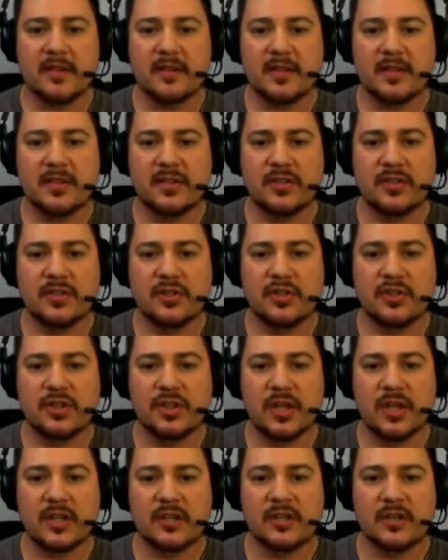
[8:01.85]
Now this is
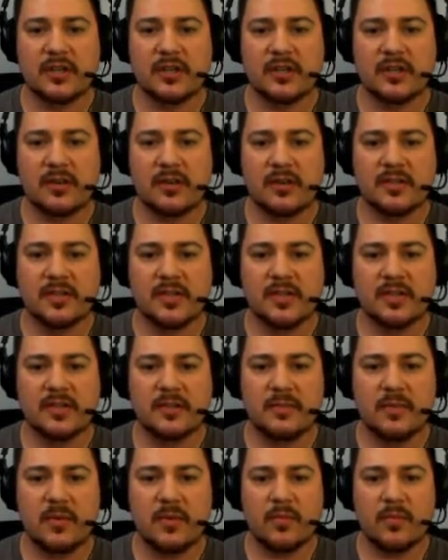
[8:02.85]
just the star
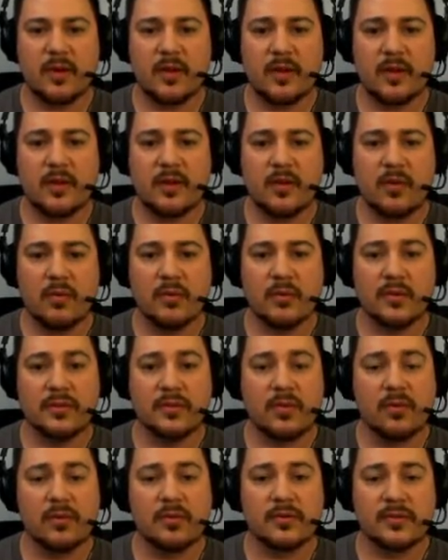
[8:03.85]
system that we're in, or the
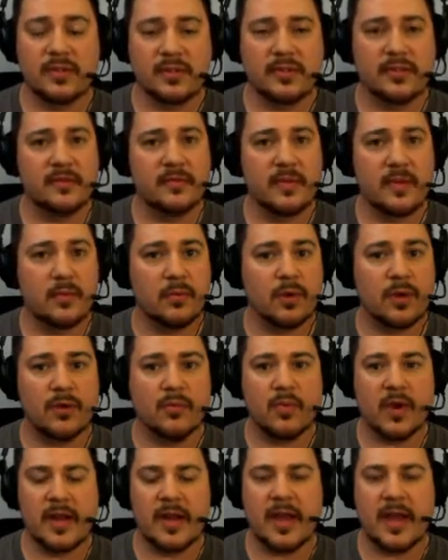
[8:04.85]
solar system that we're
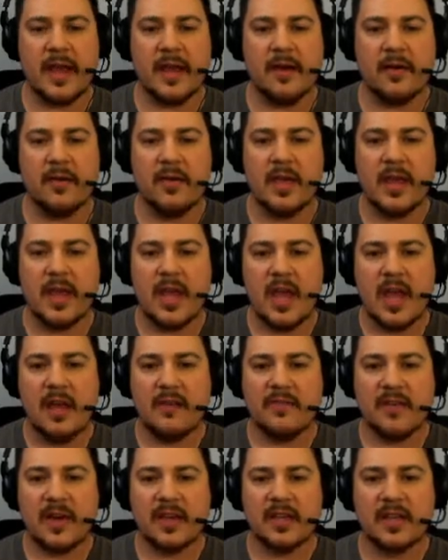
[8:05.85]
in right now.
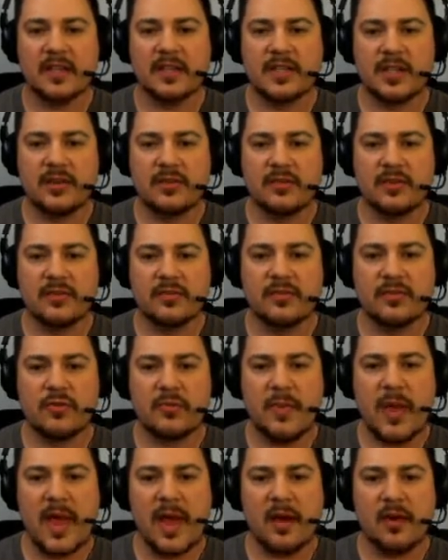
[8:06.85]
If I continue to
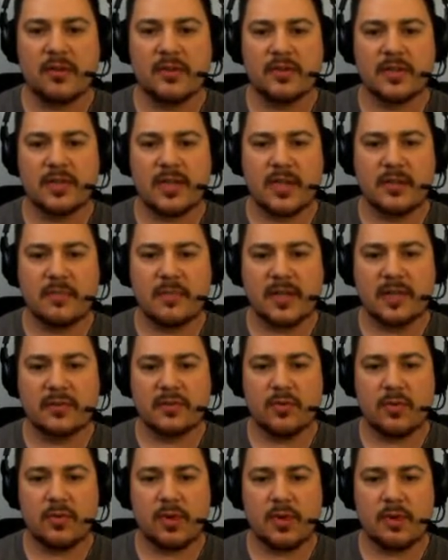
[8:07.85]
zoom out by
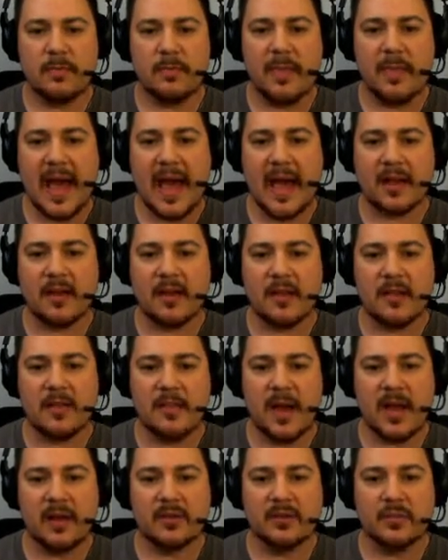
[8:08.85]
scrolling back on
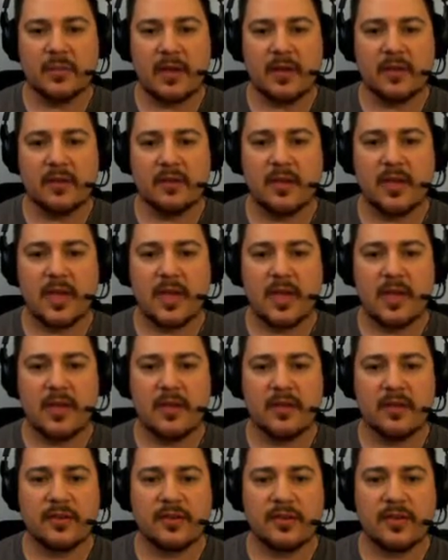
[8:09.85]
the mouse wheel,
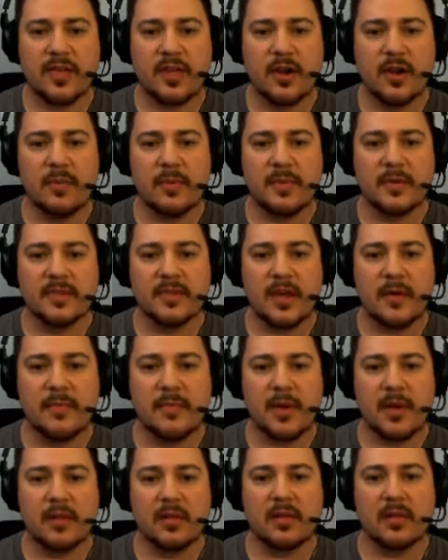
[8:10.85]
you can see it opens
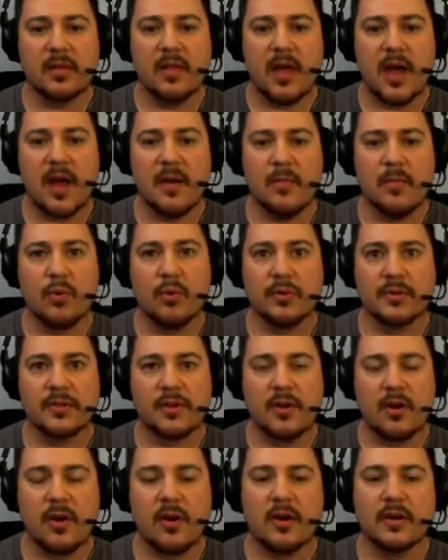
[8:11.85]
up a lot more
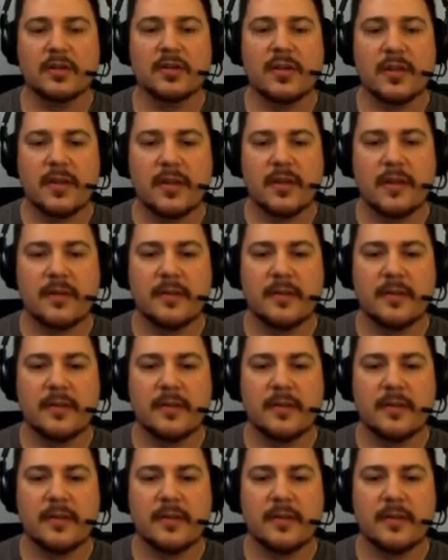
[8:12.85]
stars.